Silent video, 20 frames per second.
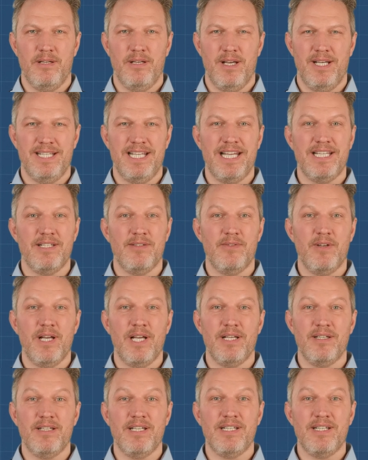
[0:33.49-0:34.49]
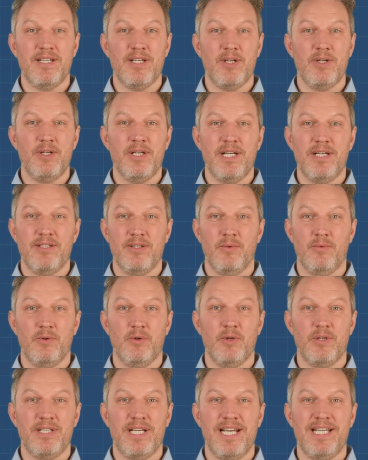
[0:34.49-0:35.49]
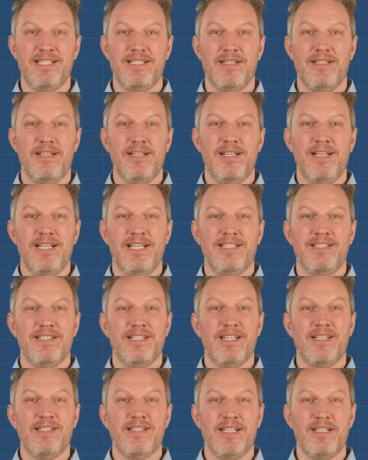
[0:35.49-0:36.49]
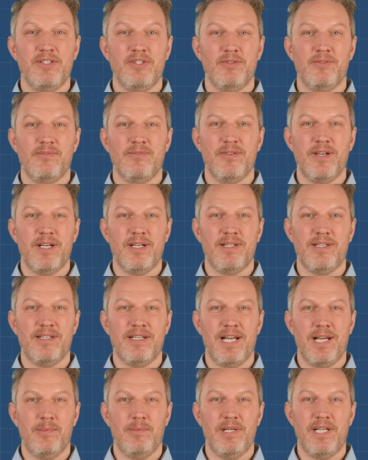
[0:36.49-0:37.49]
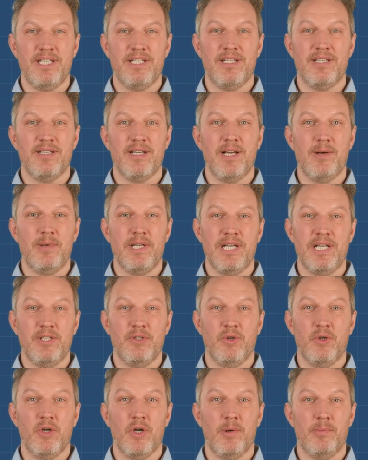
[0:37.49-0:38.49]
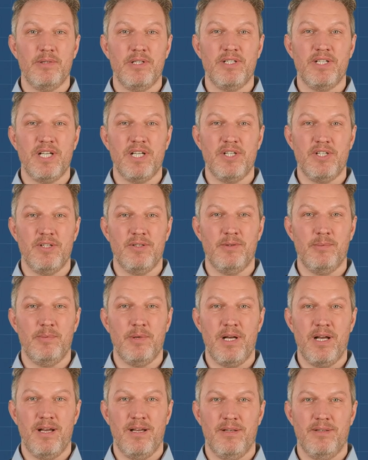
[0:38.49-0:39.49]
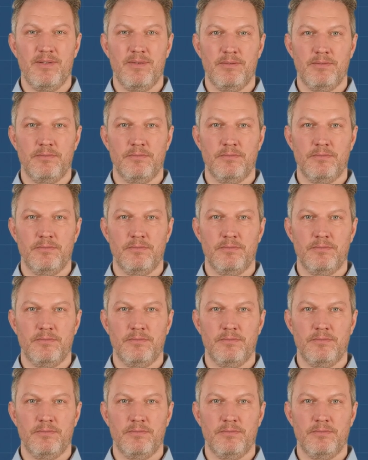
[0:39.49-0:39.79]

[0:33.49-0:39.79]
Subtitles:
Identifying this code in the raw data is the essential first step in determining your computational path.